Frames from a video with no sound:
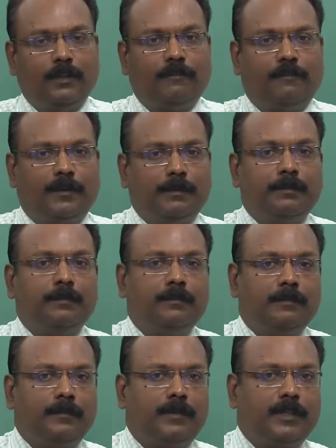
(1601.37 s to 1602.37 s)
from
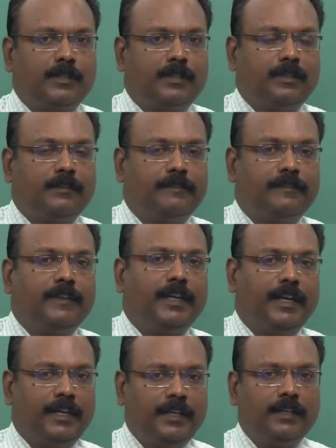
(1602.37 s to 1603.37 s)
rest of
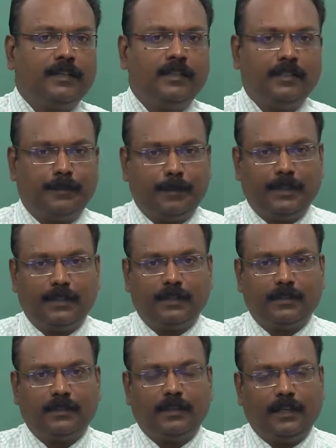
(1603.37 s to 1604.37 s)
any other
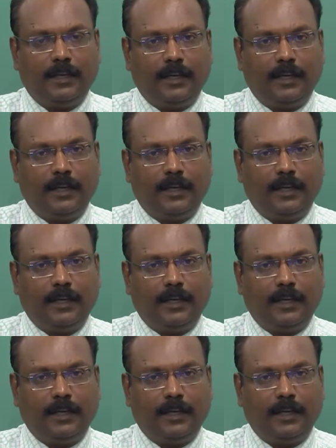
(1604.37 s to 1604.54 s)
speakers,